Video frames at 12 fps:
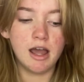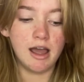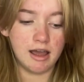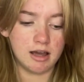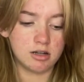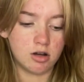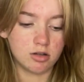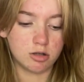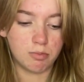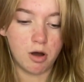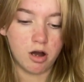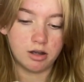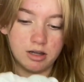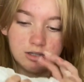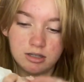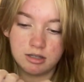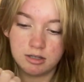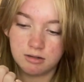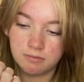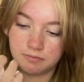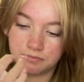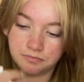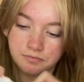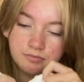and also pockets.
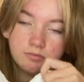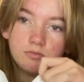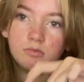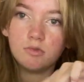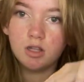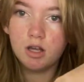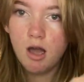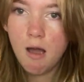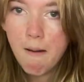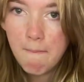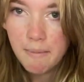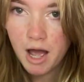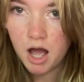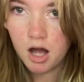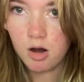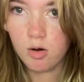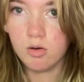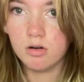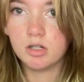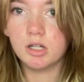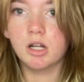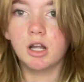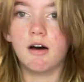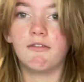Pow!
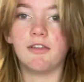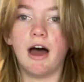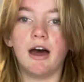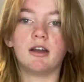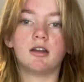Love that.